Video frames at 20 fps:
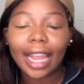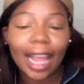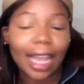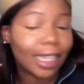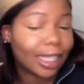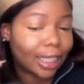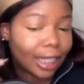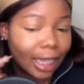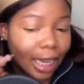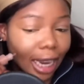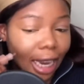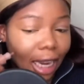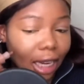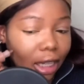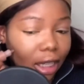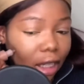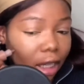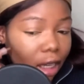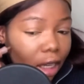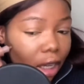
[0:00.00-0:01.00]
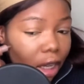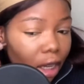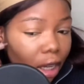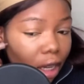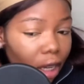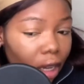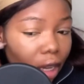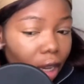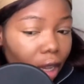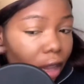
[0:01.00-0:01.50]
said,
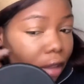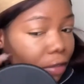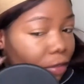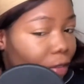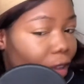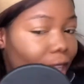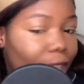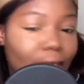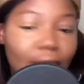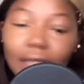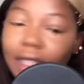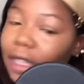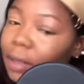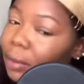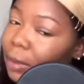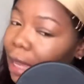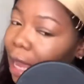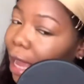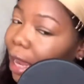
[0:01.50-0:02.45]
first tips I